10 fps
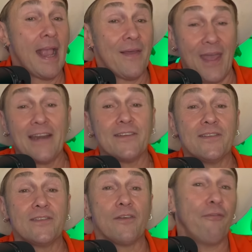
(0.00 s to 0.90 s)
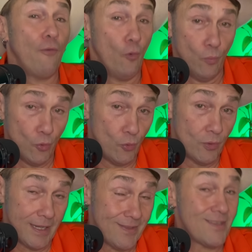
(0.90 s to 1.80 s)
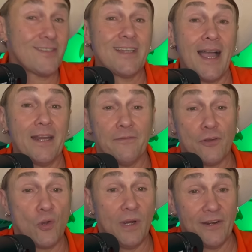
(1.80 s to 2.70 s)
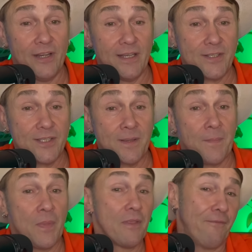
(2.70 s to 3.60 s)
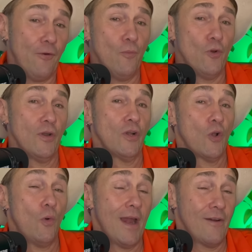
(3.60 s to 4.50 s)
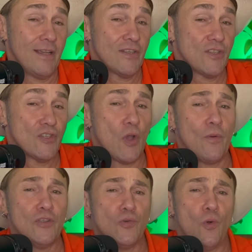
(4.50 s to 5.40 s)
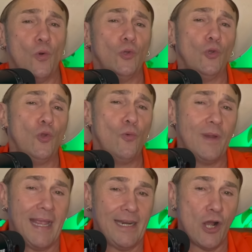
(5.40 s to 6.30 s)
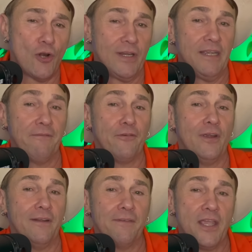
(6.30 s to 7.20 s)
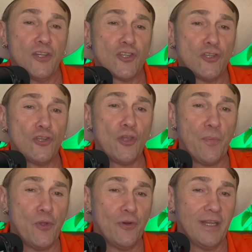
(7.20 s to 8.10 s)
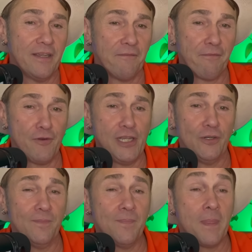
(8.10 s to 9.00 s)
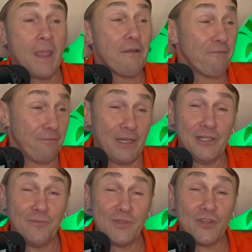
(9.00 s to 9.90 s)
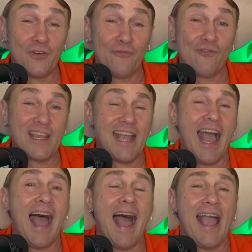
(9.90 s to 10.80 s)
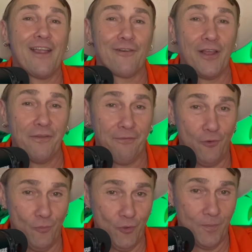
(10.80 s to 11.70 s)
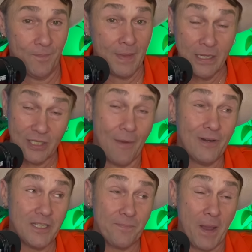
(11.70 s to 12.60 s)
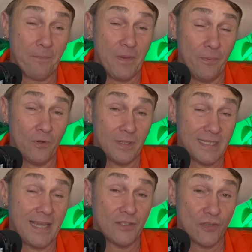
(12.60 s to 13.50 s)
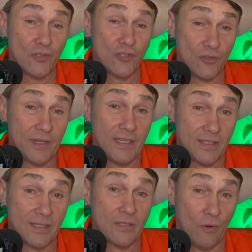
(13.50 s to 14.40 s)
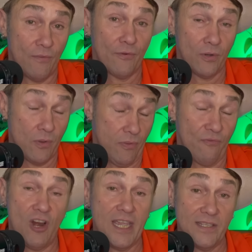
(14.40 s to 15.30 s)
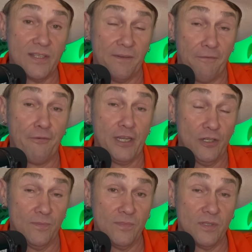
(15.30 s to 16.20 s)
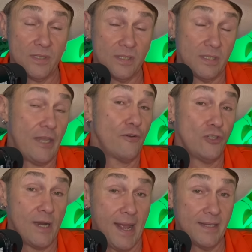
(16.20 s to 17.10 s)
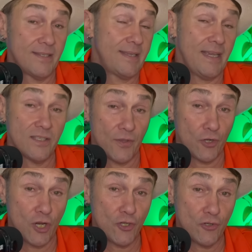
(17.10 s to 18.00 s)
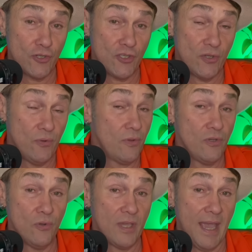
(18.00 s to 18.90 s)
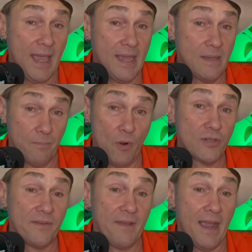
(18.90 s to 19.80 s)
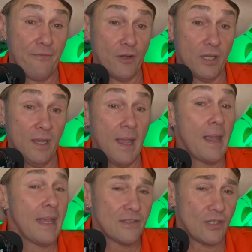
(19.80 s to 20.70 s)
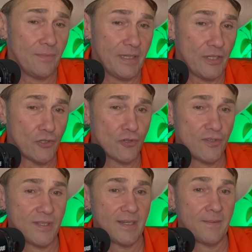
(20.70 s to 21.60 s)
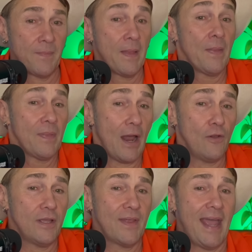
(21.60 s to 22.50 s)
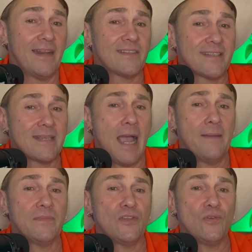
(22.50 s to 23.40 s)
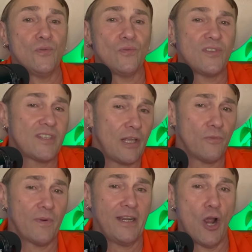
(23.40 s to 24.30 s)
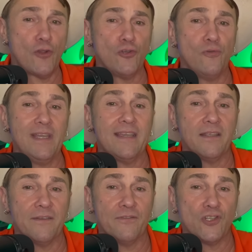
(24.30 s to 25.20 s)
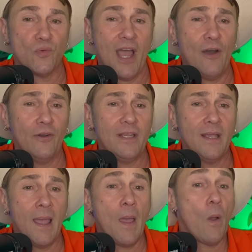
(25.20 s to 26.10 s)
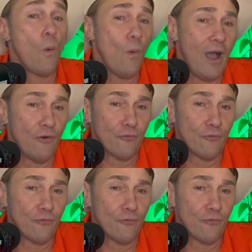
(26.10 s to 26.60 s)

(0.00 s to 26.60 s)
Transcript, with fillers: That is the full moon in the sign of Aquarius. The full moon in Aquarius is going to illuminate our need for innovation, community, and freedom. Freedom is going to ring high around the full moon. So I would expect people to take to the streets over the rights and freedoms here in the United States, other countries too, the UK and parts of Africa. It's going to be interesting. Not only that, it's a time to celebrate our unique individuality while